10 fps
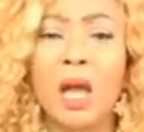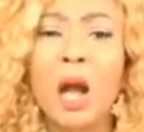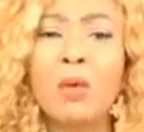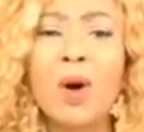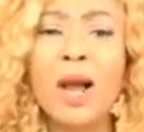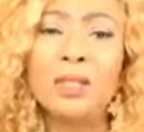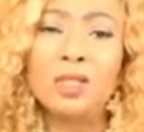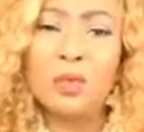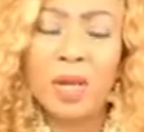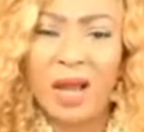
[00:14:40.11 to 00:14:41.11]
And why
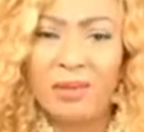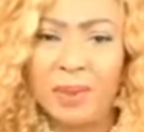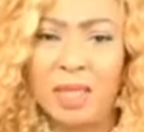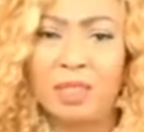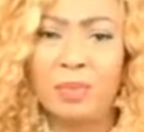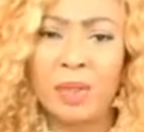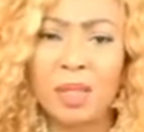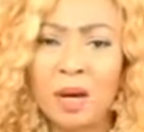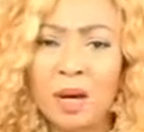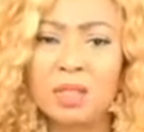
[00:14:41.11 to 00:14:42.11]
should we have pleasure?
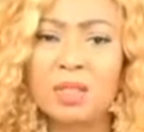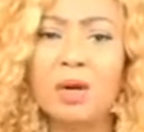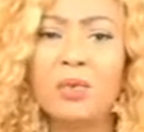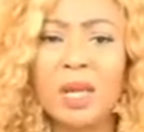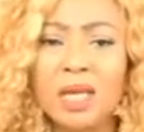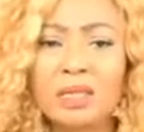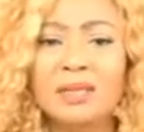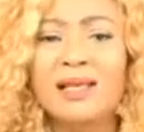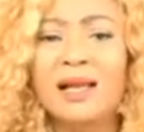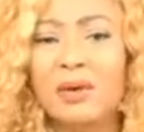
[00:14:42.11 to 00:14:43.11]
Because we are
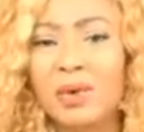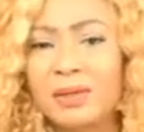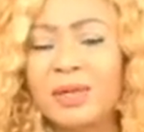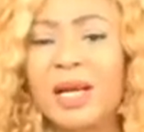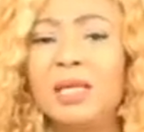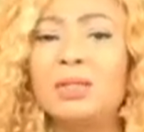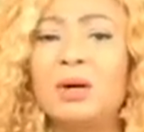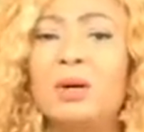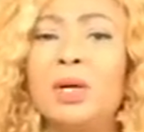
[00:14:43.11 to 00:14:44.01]
just like our Creator.